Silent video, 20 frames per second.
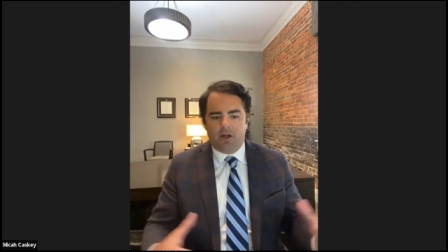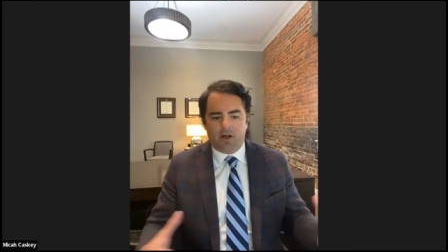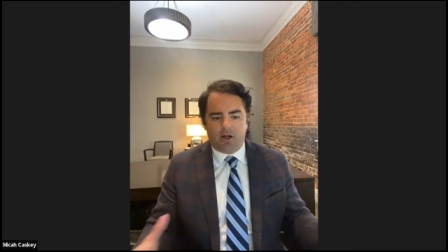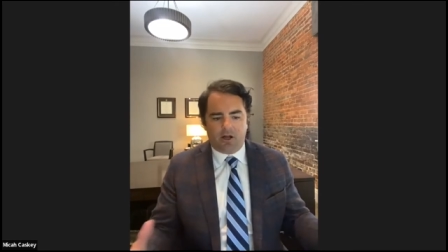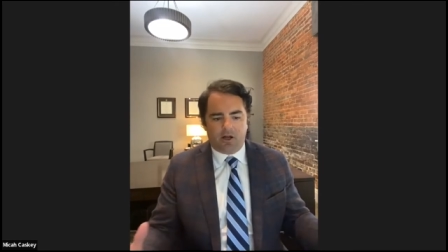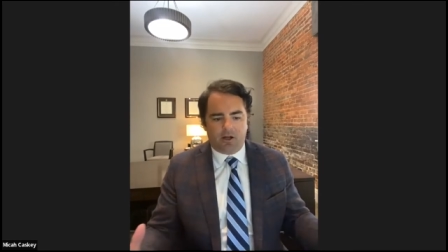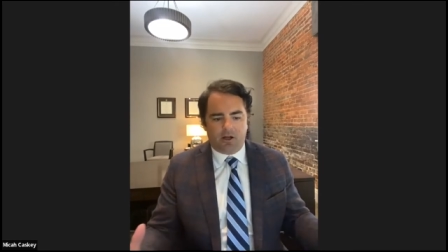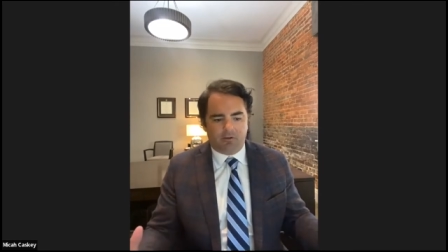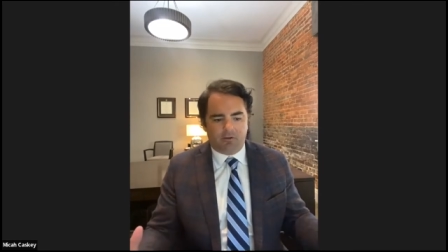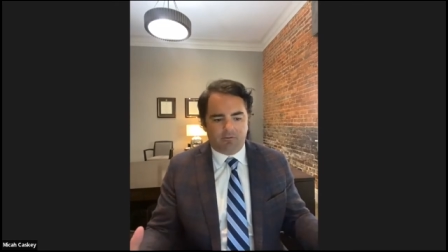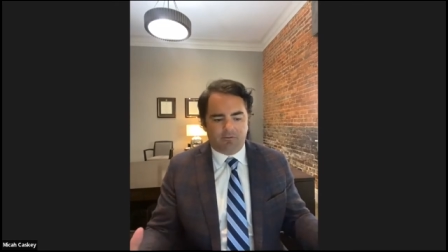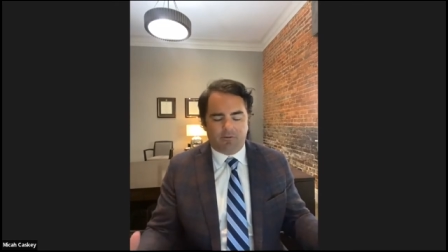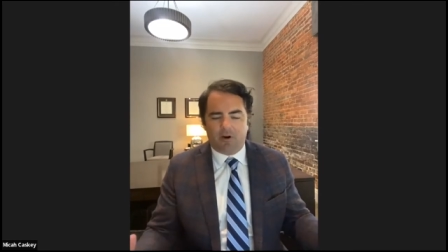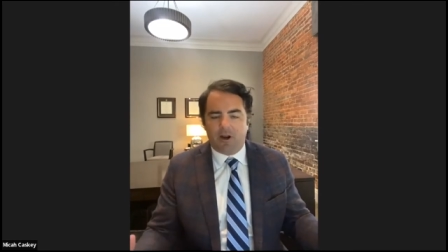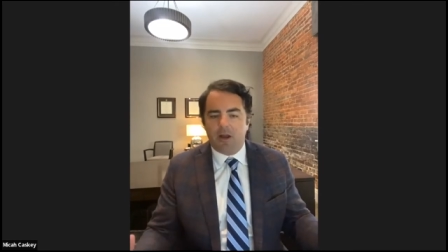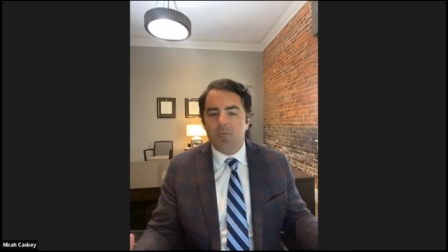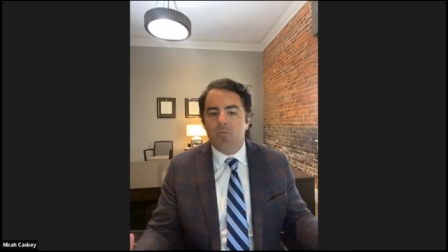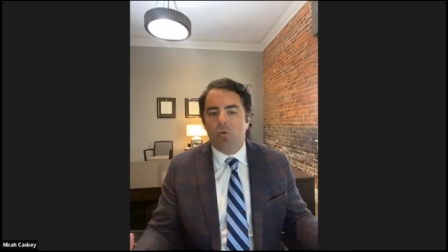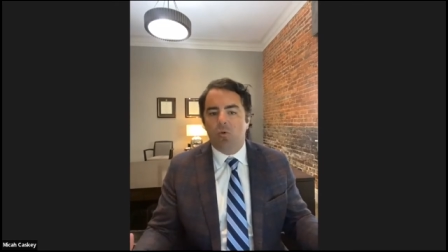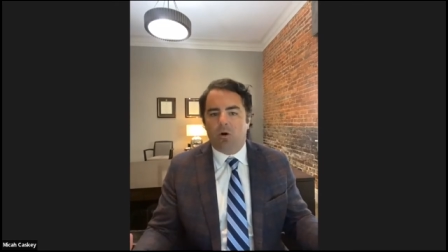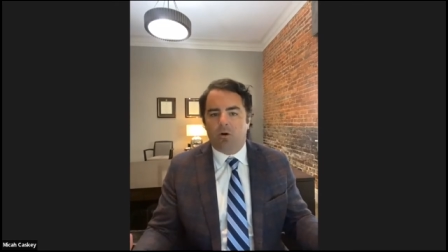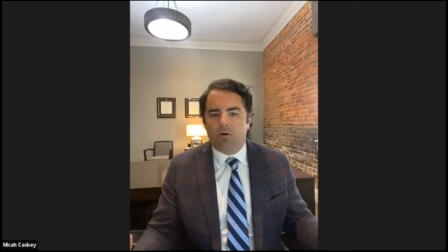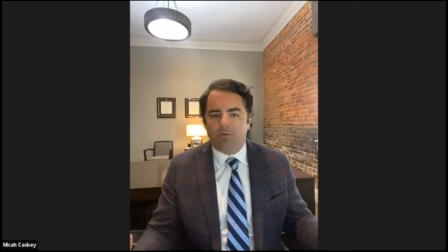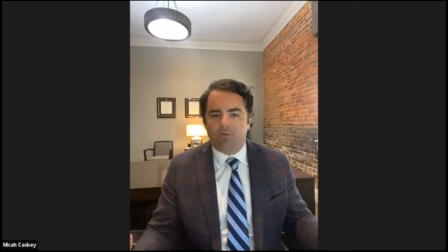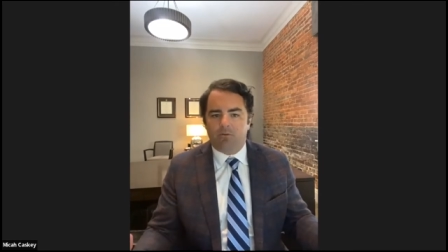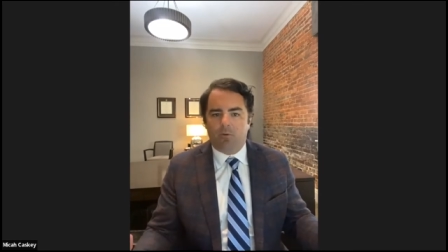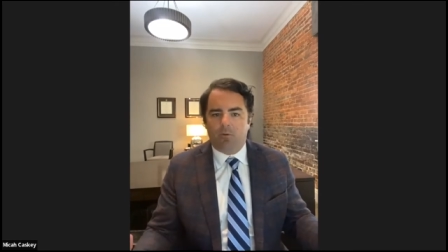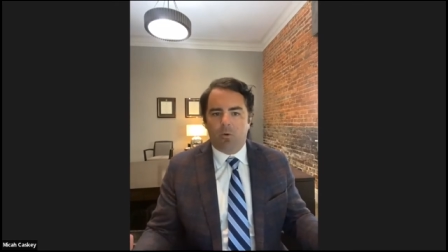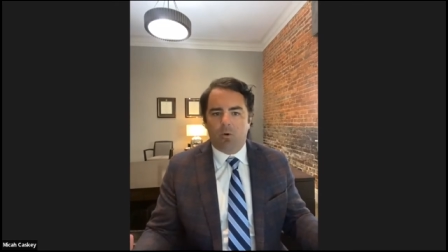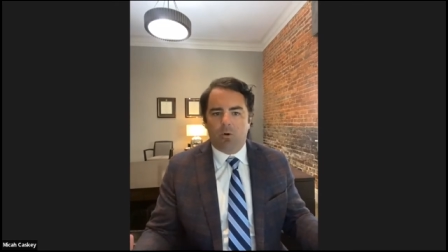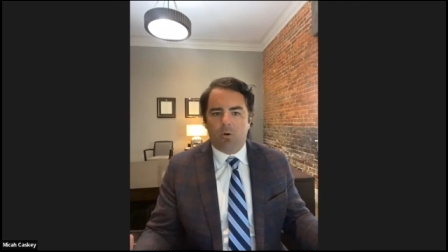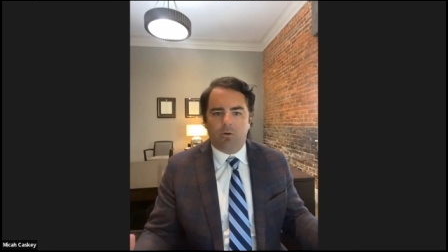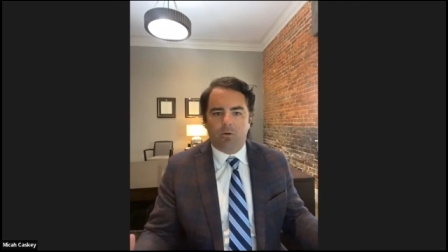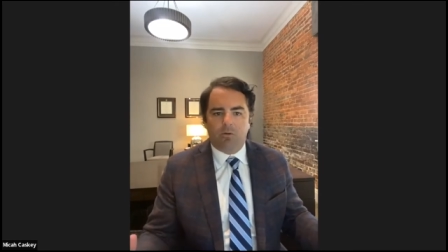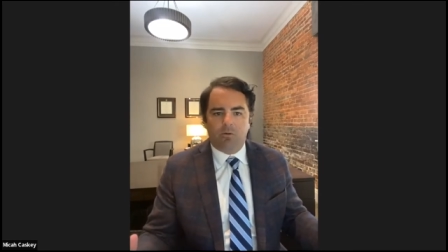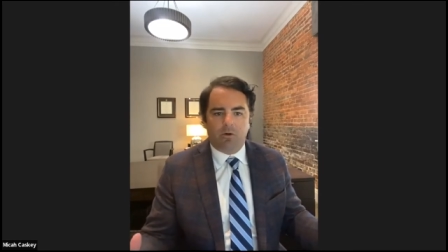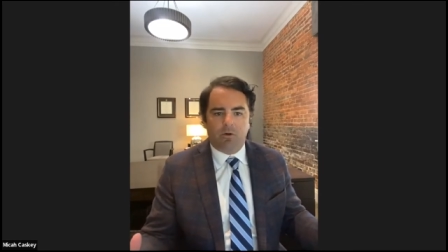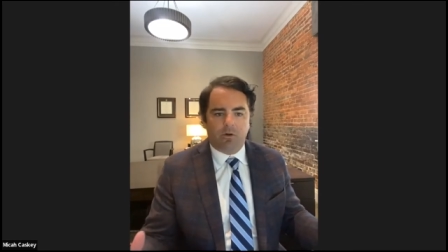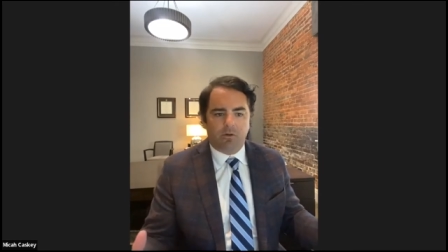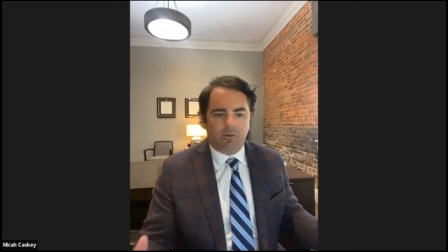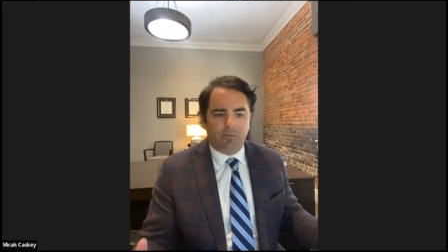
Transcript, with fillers: uh, framework for uh,